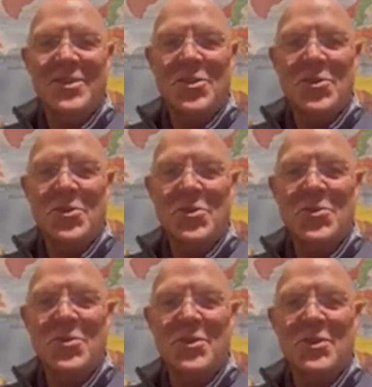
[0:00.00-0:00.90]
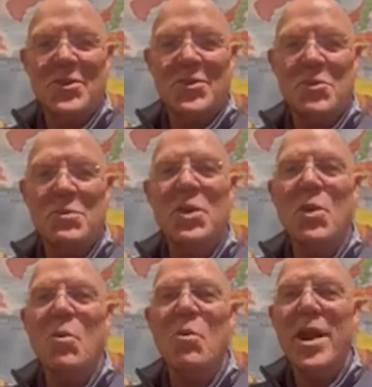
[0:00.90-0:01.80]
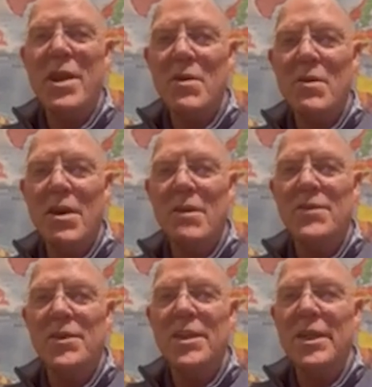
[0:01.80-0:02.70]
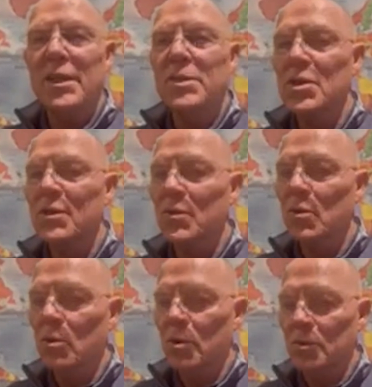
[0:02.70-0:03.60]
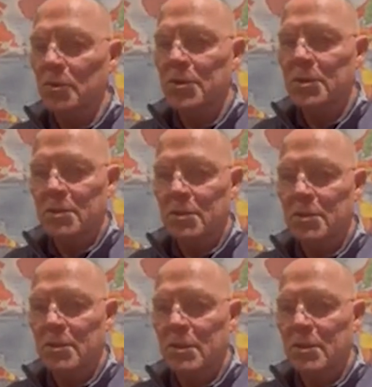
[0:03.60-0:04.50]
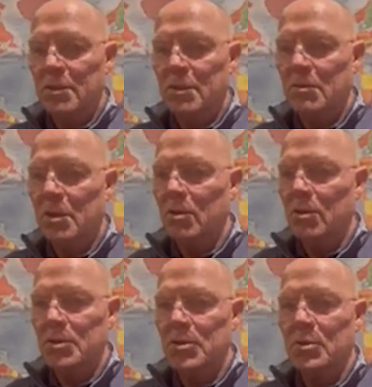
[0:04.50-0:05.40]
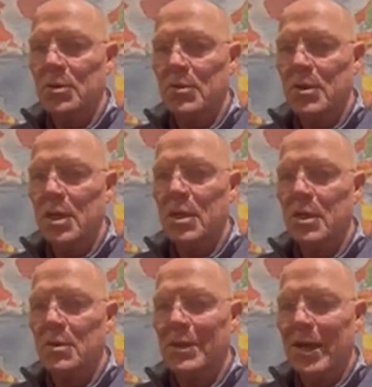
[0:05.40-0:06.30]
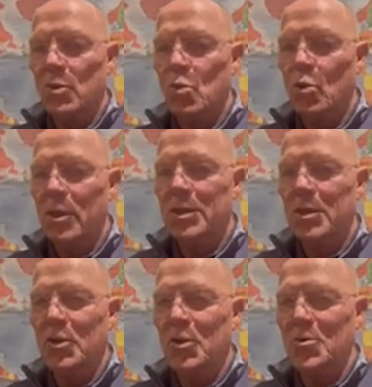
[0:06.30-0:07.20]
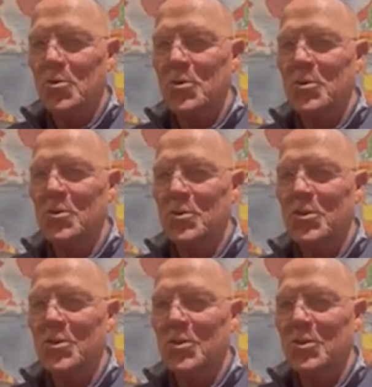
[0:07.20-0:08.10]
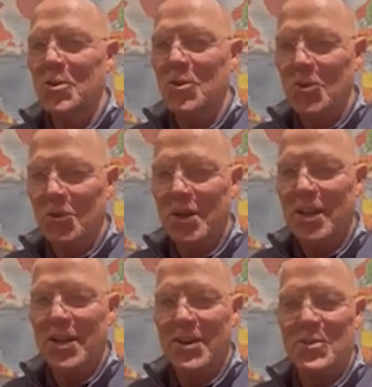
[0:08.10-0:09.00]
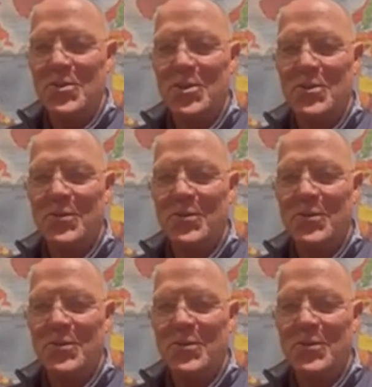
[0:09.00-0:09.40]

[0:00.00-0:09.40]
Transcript: to, to be aware of the needs of the world, but also to think about what accrues to your account